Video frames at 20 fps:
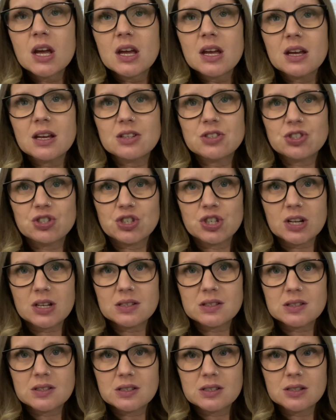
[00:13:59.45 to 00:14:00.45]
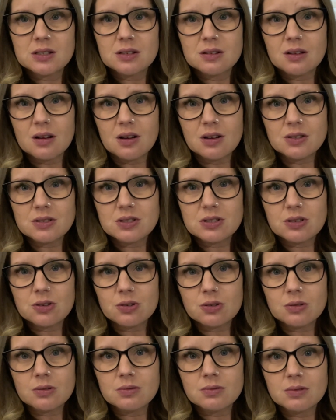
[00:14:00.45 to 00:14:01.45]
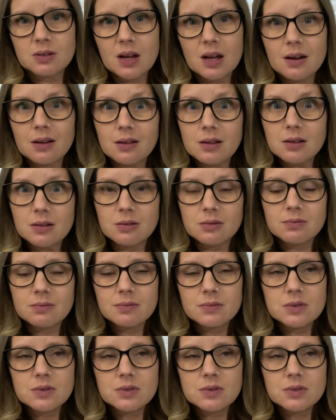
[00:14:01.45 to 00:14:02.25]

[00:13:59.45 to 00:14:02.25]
It's just also kind of low.